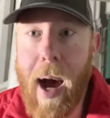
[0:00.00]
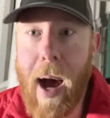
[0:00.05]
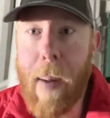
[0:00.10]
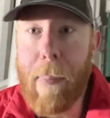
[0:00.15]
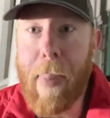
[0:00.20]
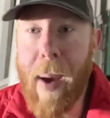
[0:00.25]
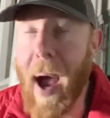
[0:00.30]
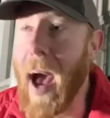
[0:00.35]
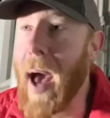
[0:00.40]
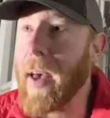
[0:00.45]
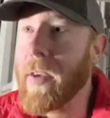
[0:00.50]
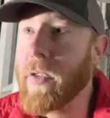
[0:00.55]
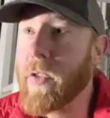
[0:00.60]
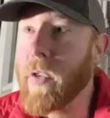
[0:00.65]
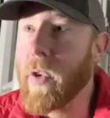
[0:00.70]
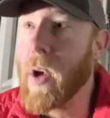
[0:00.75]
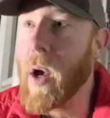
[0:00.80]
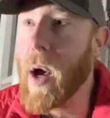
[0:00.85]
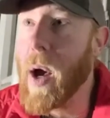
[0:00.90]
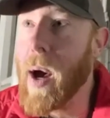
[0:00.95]

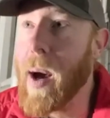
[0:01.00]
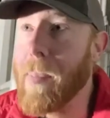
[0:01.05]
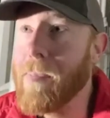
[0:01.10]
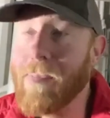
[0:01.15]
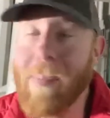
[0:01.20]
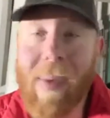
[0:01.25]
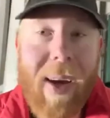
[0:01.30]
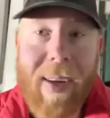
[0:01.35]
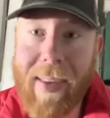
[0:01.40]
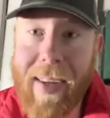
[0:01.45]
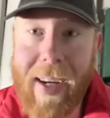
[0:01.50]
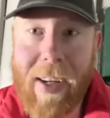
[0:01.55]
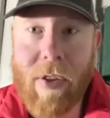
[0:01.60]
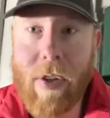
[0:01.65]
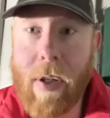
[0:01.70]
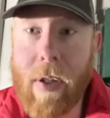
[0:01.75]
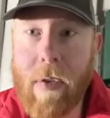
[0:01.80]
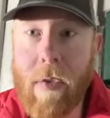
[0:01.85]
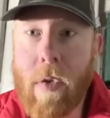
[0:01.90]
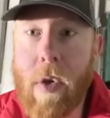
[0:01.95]
past
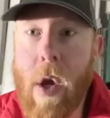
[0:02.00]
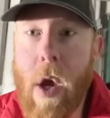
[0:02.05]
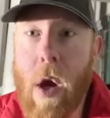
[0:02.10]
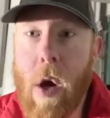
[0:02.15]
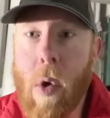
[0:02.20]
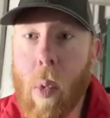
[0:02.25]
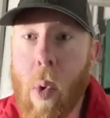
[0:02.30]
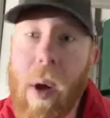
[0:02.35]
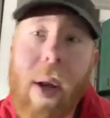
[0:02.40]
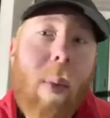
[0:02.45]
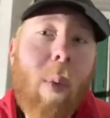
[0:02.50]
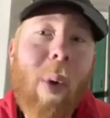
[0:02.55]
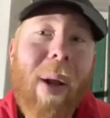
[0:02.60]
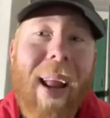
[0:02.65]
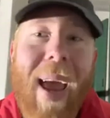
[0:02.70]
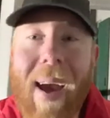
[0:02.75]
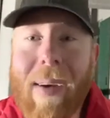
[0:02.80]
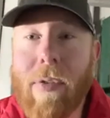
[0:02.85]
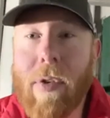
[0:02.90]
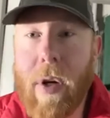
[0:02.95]
addictions,
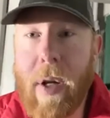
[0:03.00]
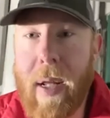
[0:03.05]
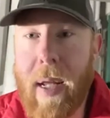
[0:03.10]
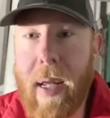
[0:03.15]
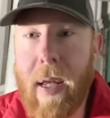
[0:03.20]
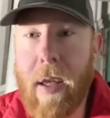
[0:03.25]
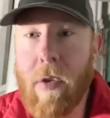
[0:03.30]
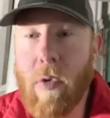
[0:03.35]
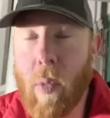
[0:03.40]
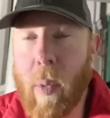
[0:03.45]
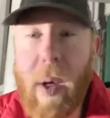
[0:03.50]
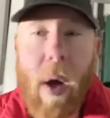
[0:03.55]
whatever it is.